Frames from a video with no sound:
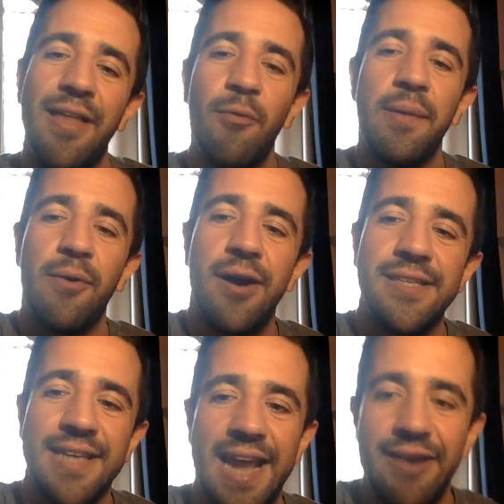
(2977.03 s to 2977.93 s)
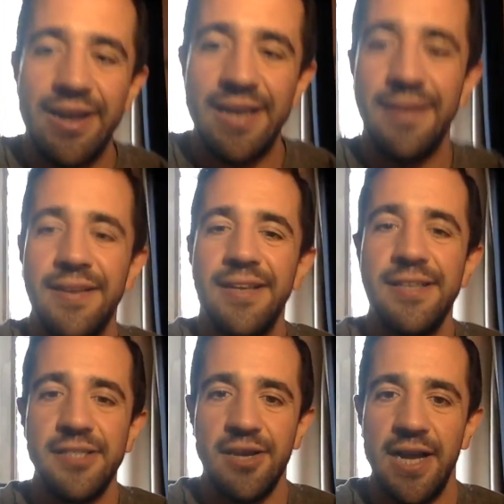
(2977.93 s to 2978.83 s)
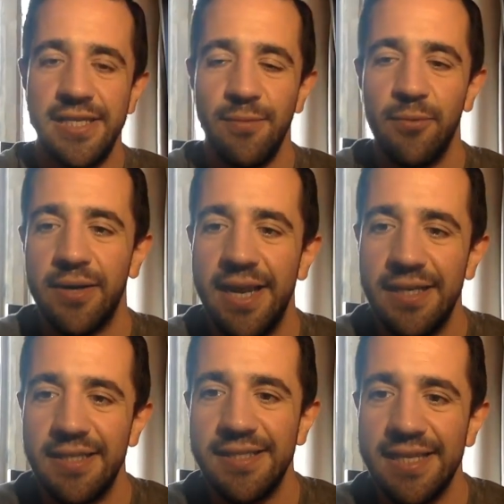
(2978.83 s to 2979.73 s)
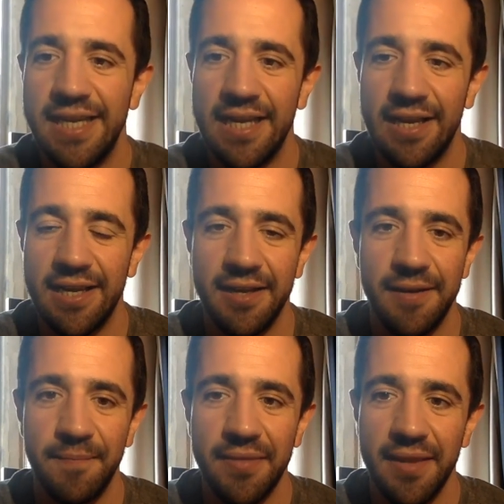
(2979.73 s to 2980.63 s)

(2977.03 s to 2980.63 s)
That would be quite a scary sight to walk in and see like a